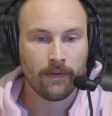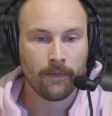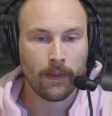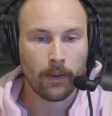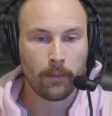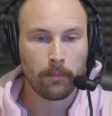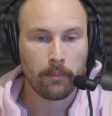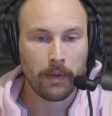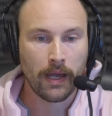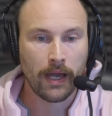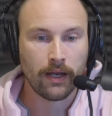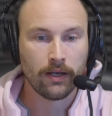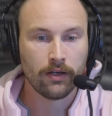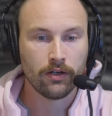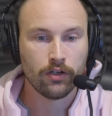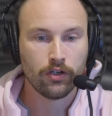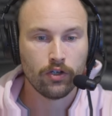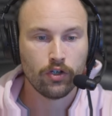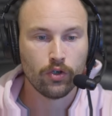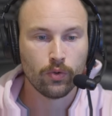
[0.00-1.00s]
than men
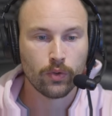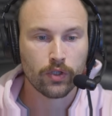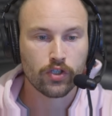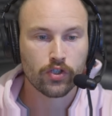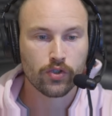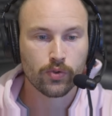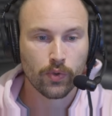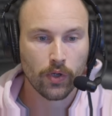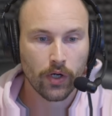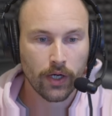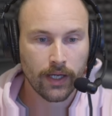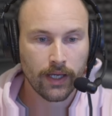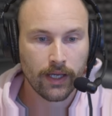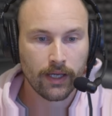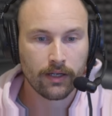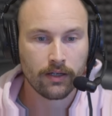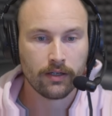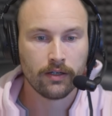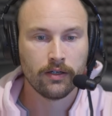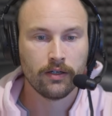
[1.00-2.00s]
who were
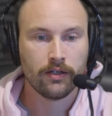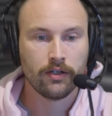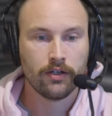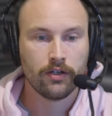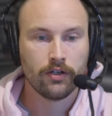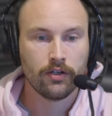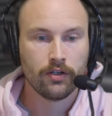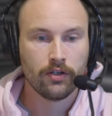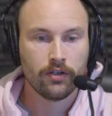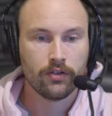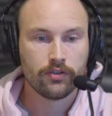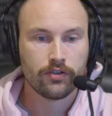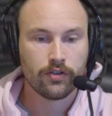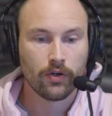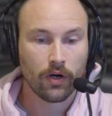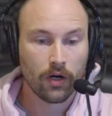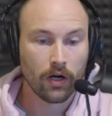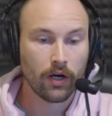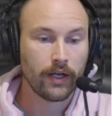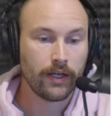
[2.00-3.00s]
trying to
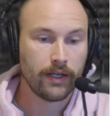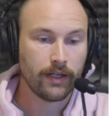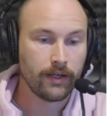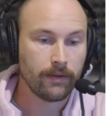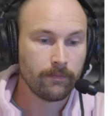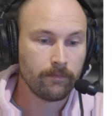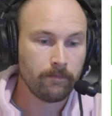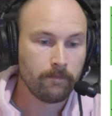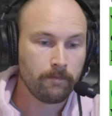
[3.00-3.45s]
hide it.